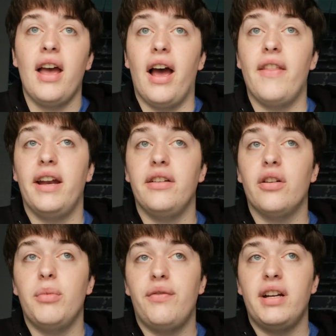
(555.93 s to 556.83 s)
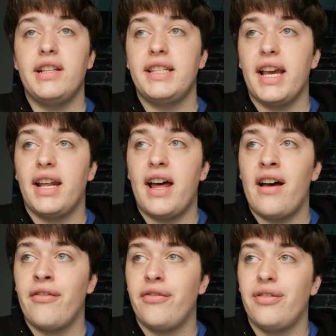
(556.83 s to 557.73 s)
And then you know moving into the second
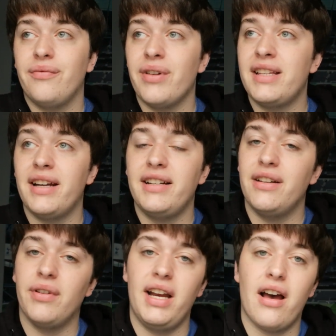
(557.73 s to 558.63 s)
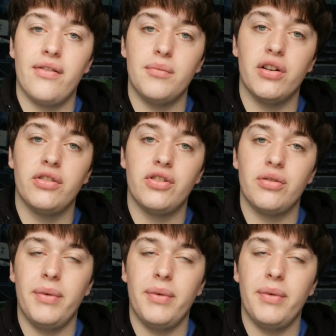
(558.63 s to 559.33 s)
half, Red Star didn't really offer much.